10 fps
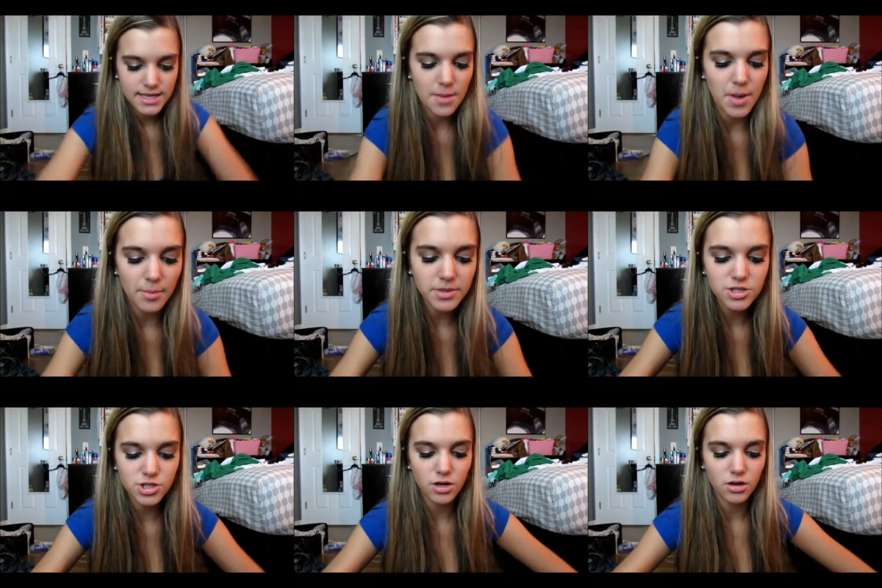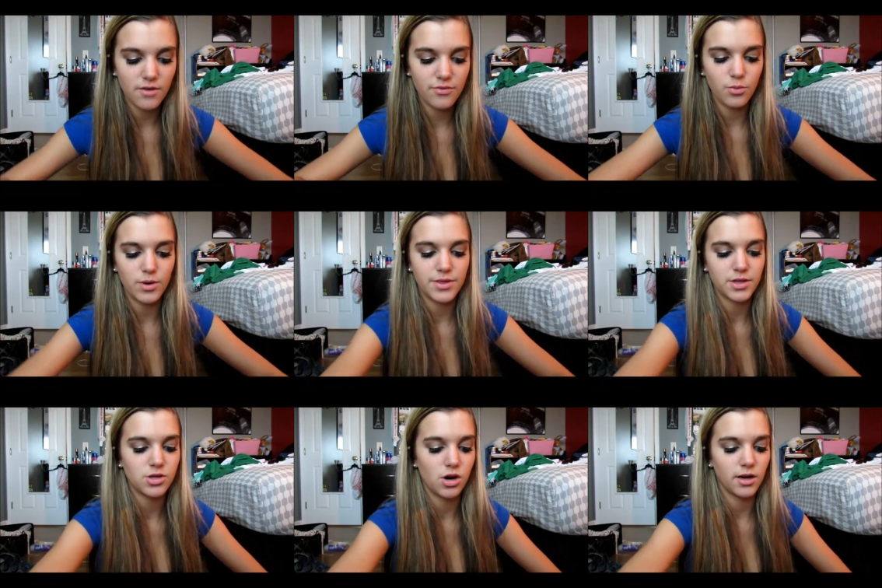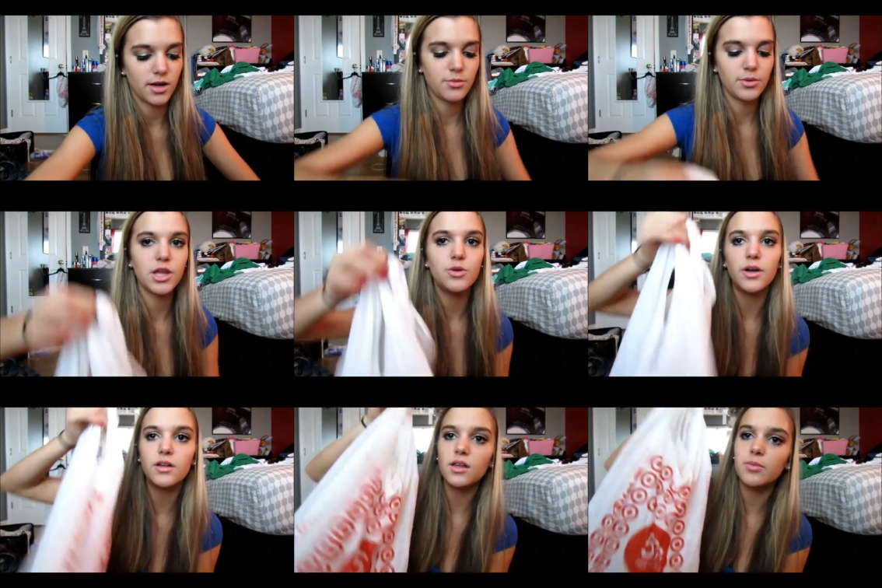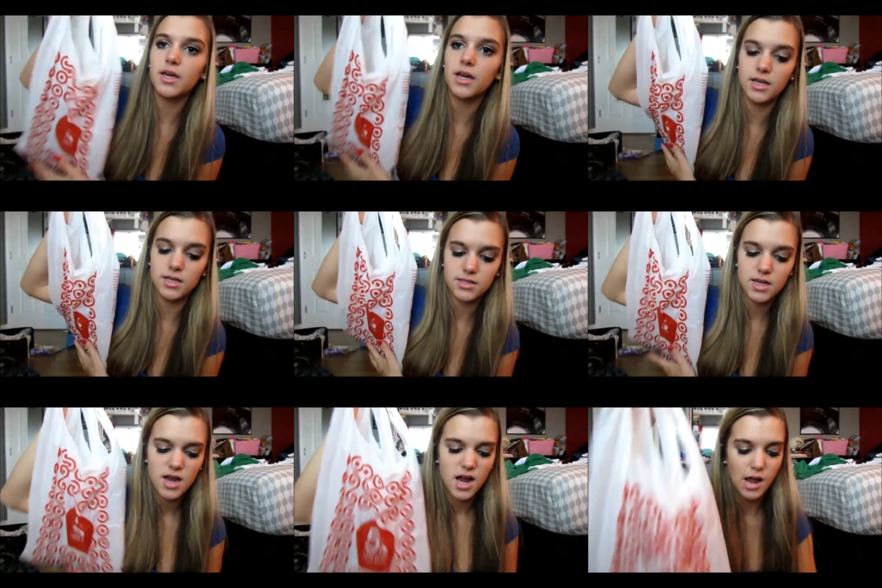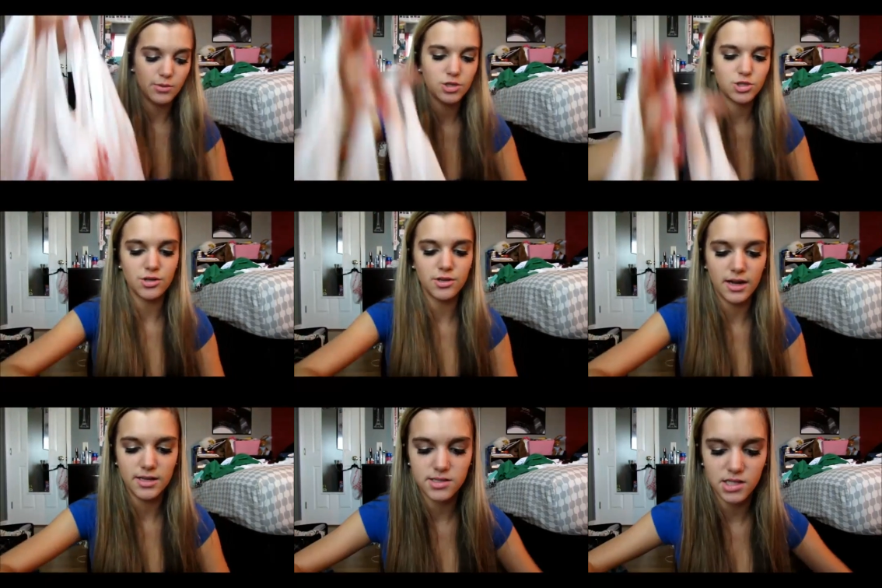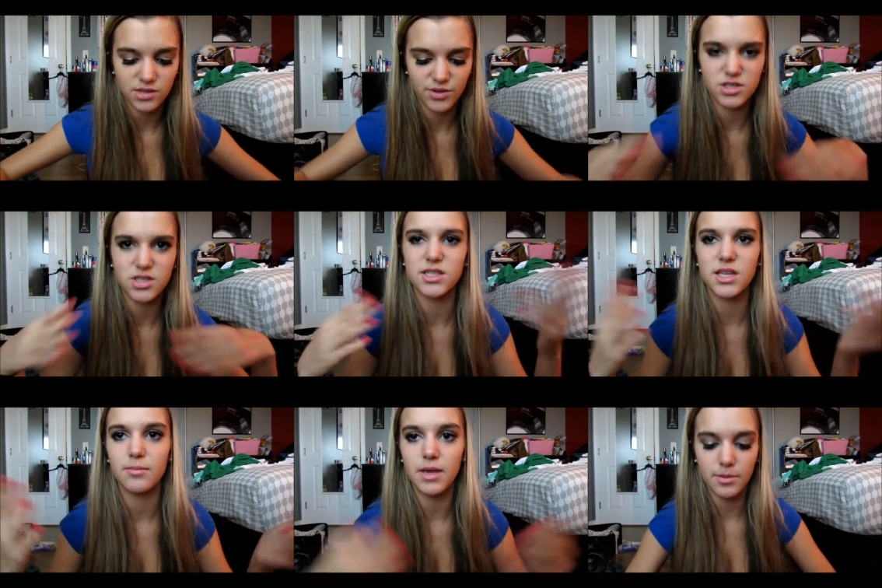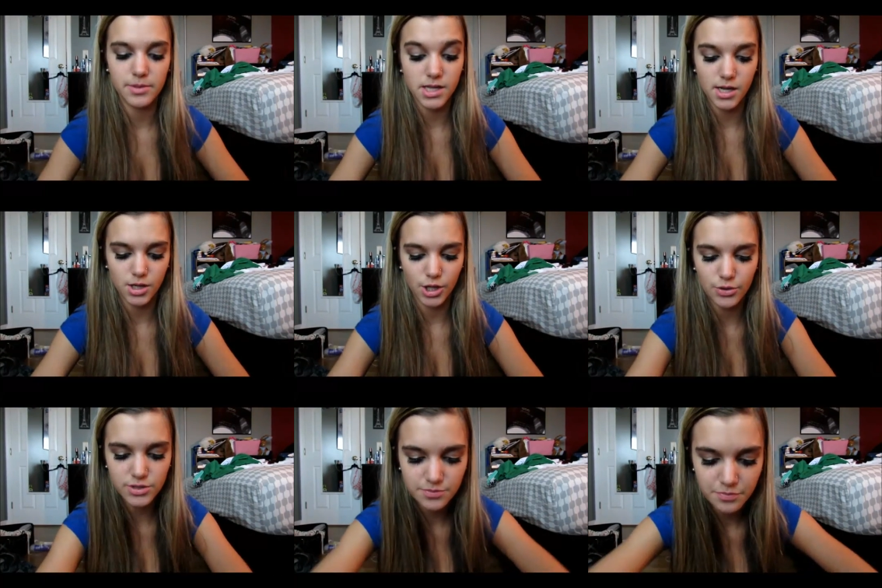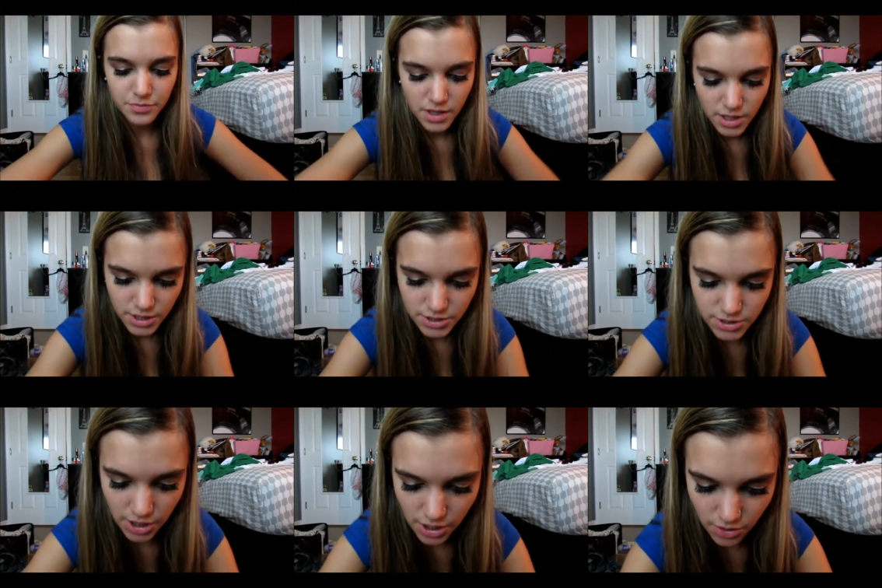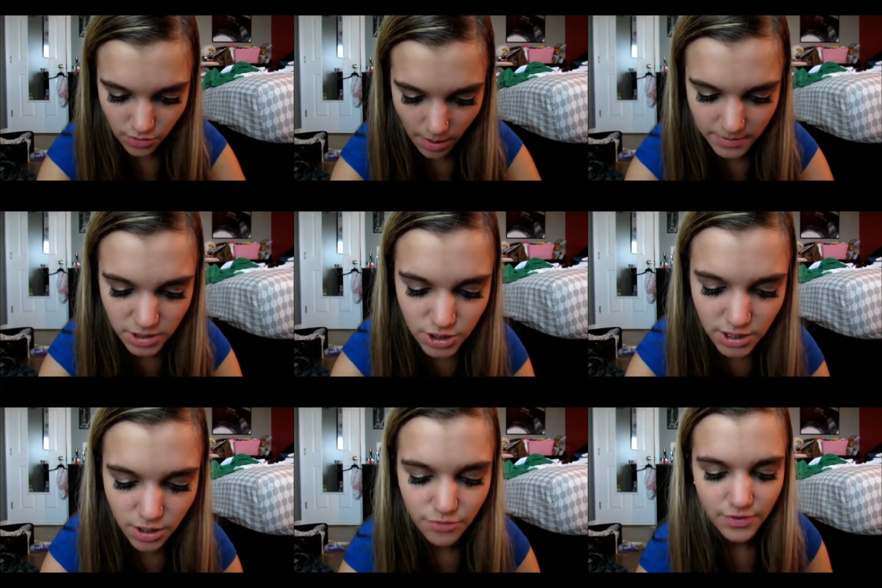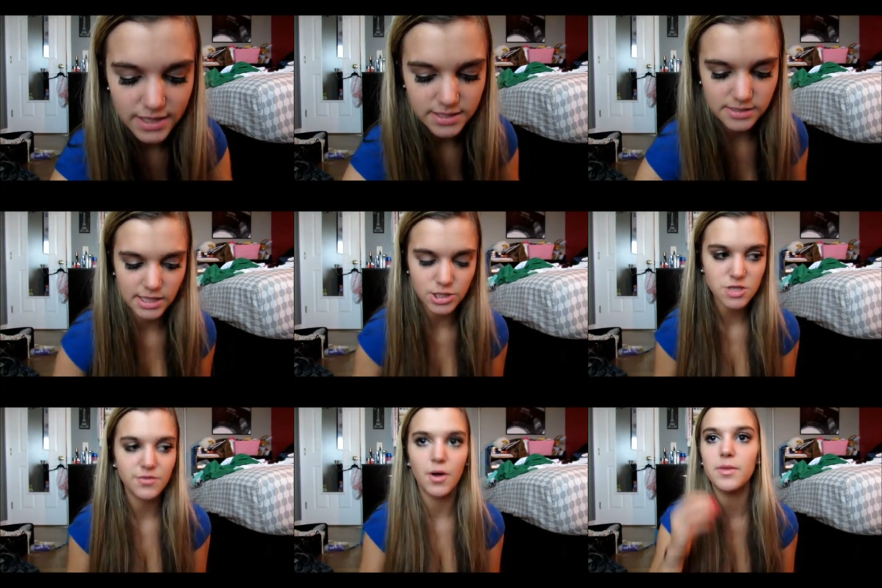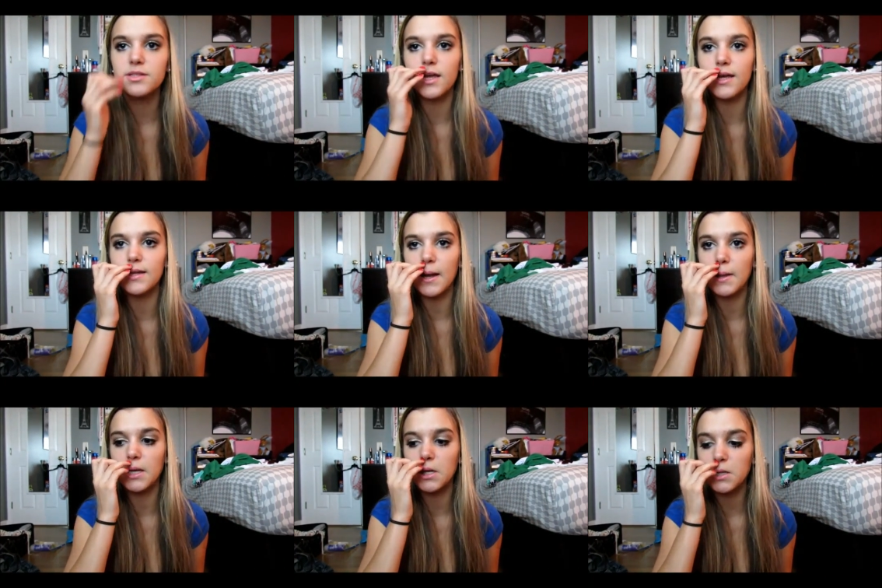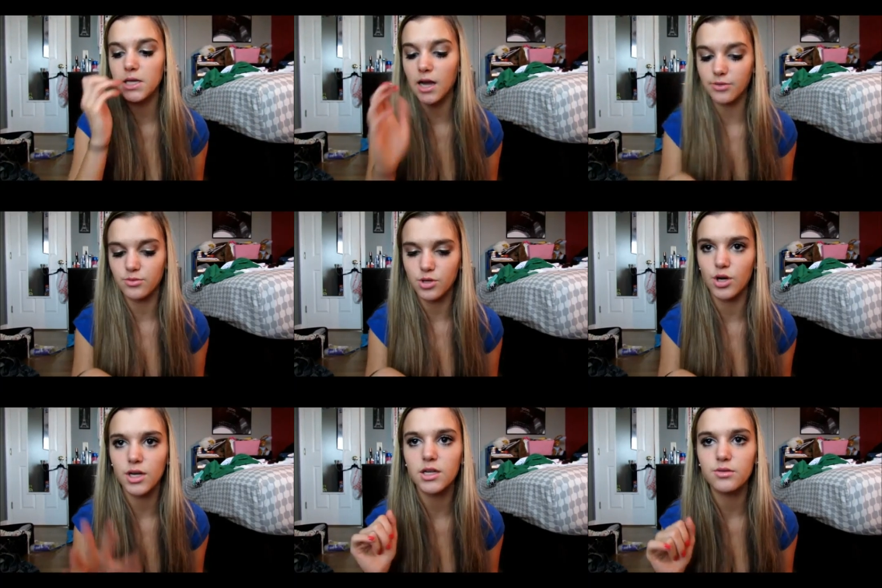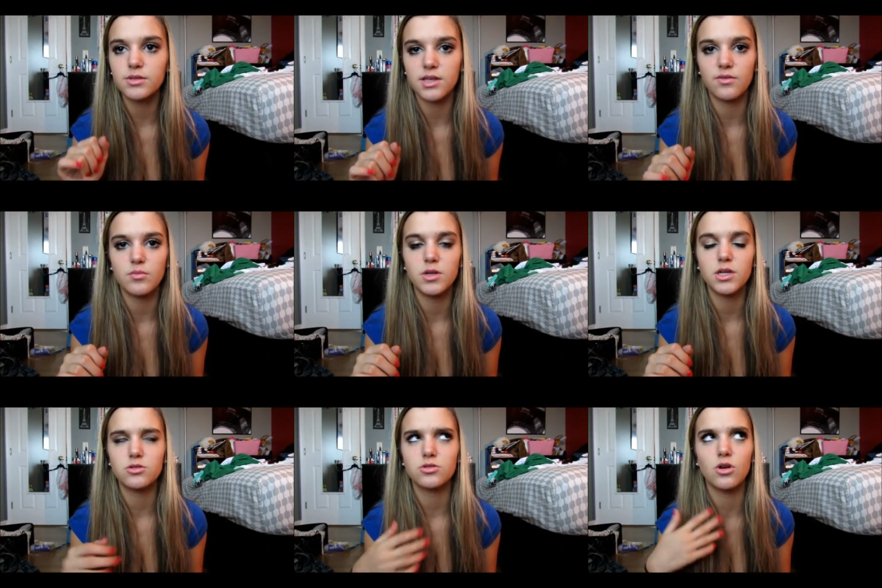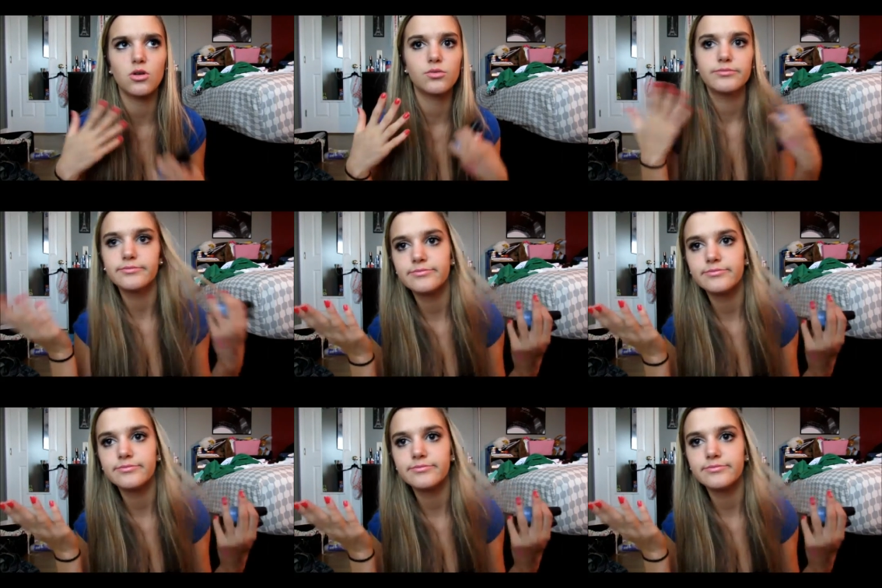yeah, but I'm going to start off with Target really quickly, because I want to show you guys this first, because it's like makeup, it's not clothes. So, I'm going to try to go fast because I just filmed this and I literally got through Target and it was seven minutes. So,